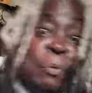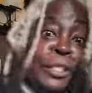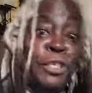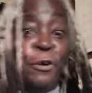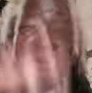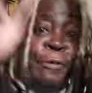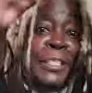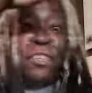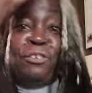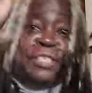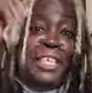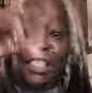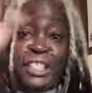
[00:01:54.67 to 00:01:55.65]
with your
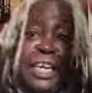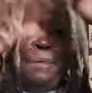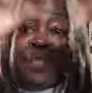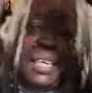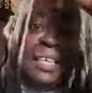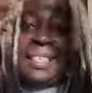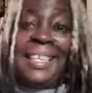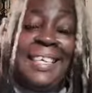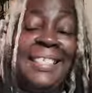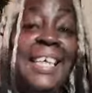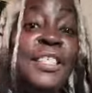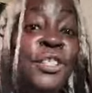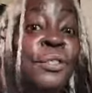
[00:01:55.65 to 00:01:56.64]
crystals and gems and the things
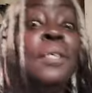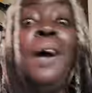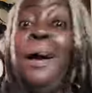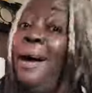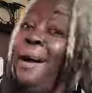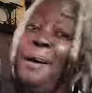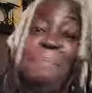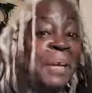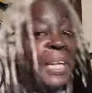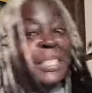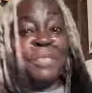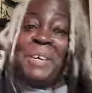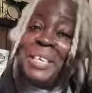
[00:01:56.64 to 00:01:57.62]
that you do. Oh,
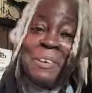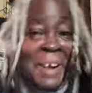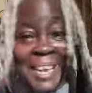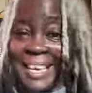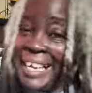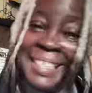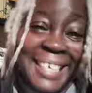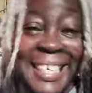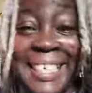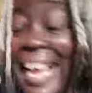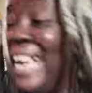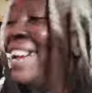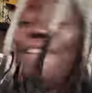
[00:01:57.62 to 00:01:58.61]
bitch, we're going in
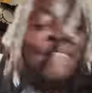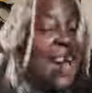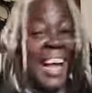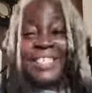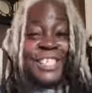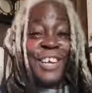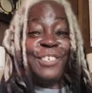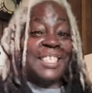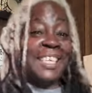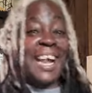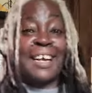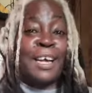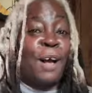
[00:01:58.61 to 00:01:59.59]
today. Val Jones
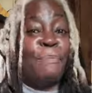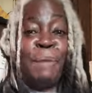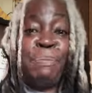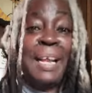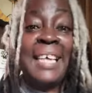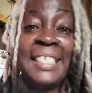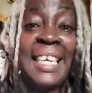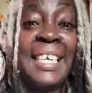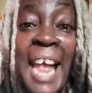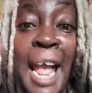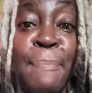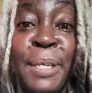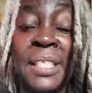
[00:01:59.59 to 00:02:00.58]
did not come to play. She
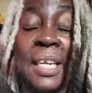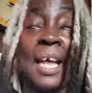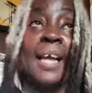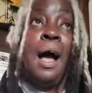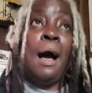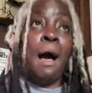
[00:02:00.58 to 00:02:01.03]
came to slay.